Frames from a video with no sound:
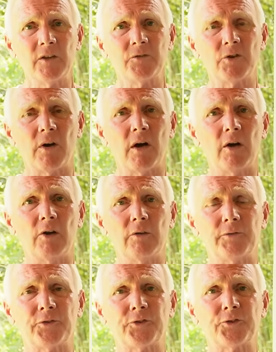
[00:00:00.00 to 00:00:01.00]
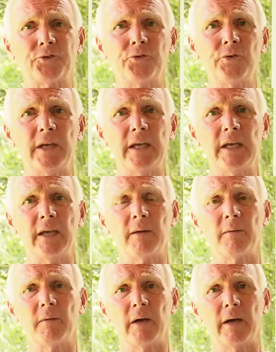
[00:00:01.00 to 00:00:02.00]
There are three,
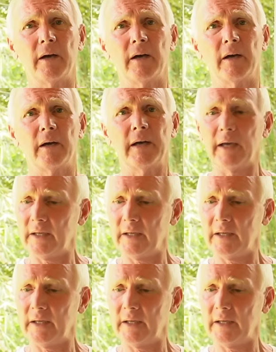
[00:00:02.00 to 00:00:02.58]
uh,